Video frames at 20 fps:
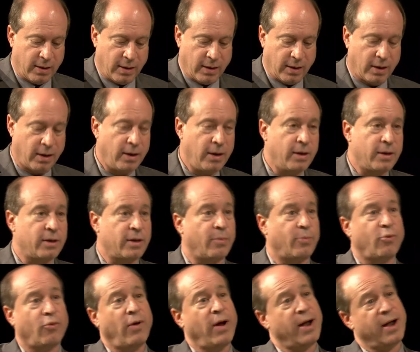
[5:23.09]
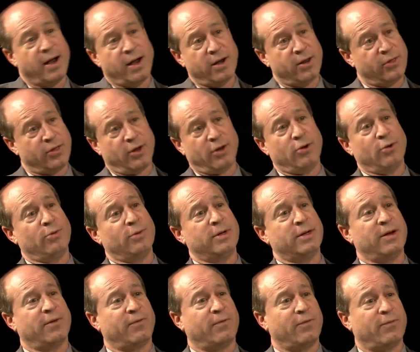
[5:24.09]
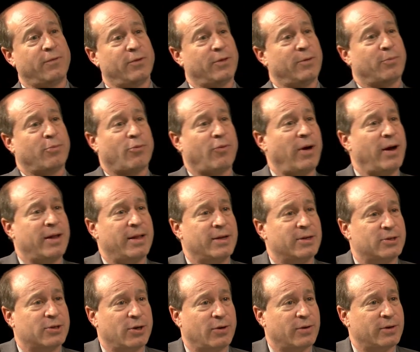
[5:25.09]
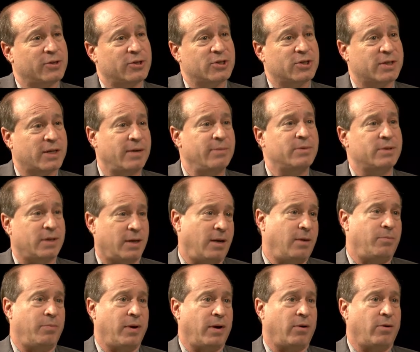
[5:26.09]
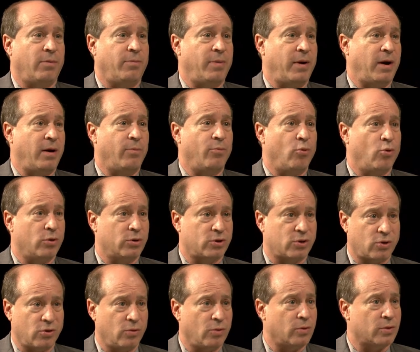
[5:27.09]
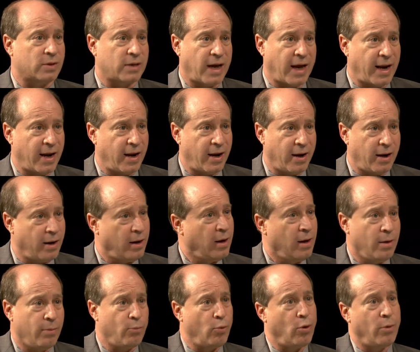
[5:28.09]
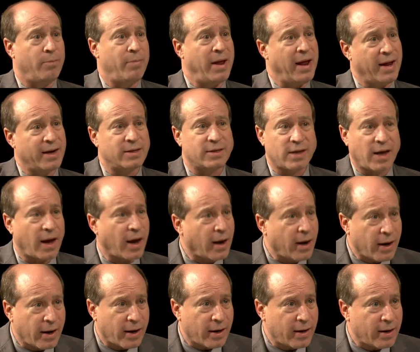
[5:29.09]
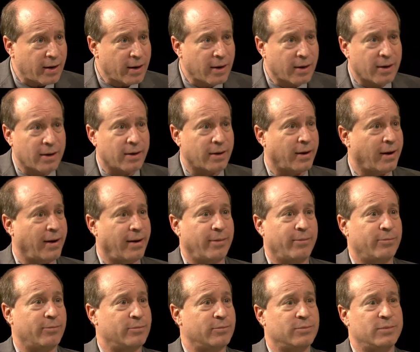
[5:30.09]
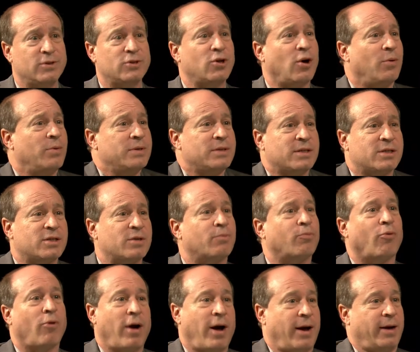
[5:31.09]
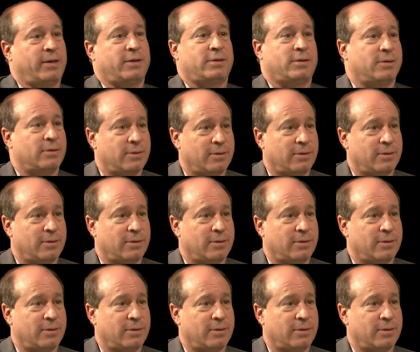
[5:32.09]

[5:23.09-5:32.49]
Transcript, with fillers: uh, the parade, anything new and different for the parade this year? It just seems to get bigger and better. More schools add in, more bands add in um, there's always a surprise.